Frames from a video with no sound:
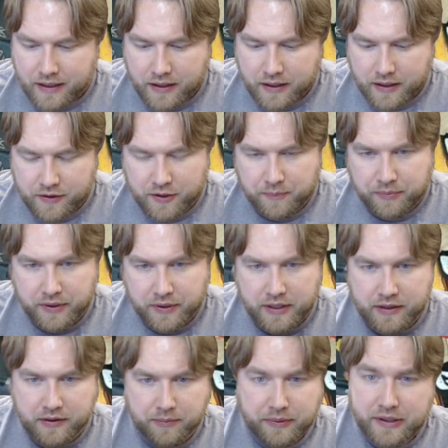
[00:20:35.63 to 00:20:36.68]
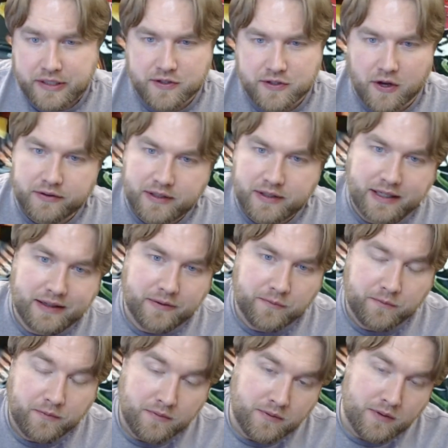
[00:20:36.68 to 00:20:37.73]
They're pretty salty.
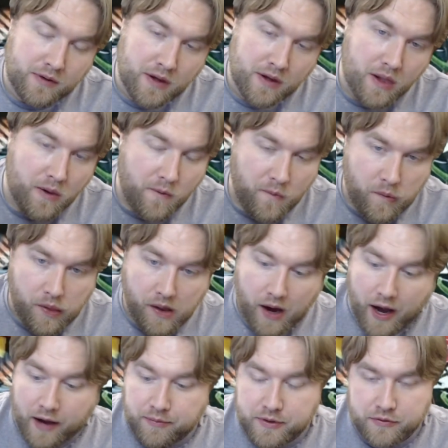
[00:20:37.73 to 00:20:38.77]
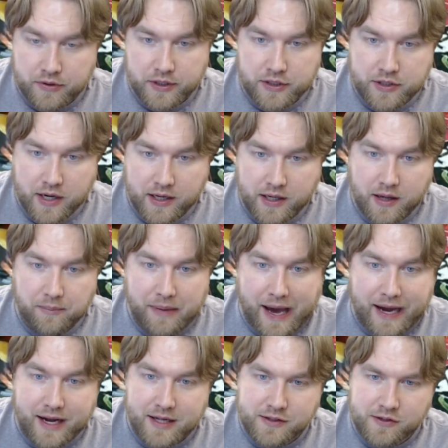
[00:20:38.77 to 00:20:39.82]
I've been really trying to cut
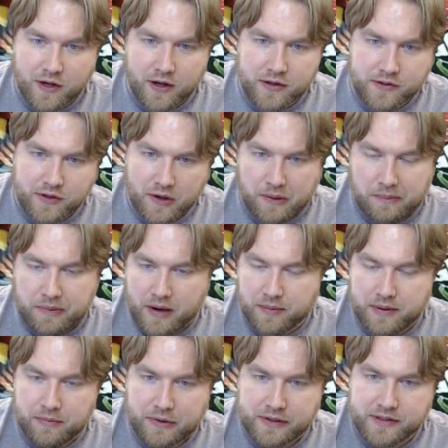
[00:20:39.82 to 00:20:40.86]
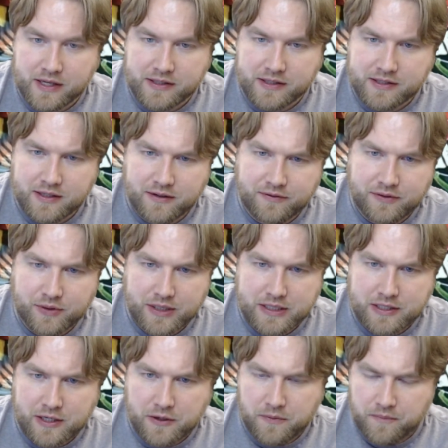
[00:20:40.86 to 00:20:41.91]
back on salt, so I'm probably more sensitive to it
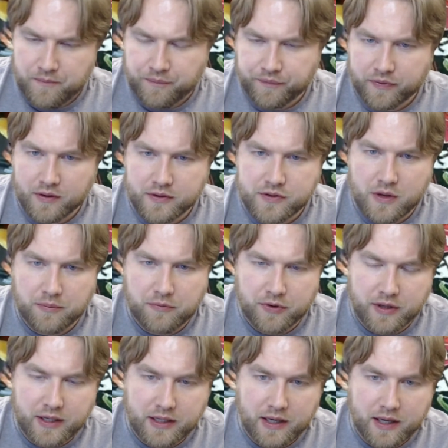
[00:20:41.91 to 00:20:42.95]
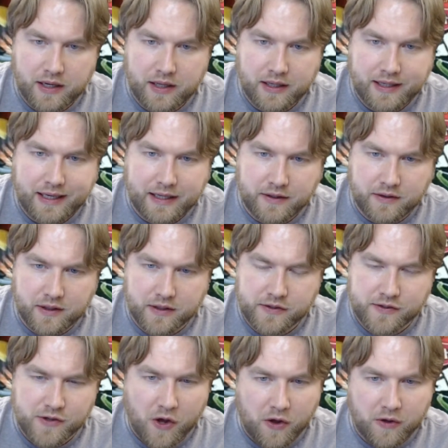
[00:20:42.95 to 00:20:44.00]
too. So I'm really kind of getting the
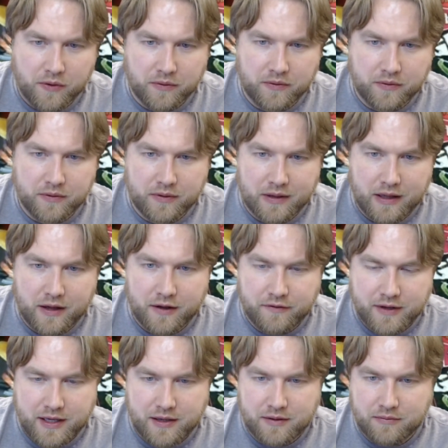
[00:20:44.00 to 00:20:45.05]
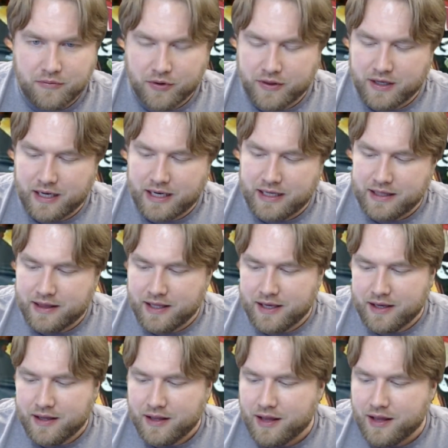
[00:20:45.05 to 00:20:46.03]
salt of it more than anything.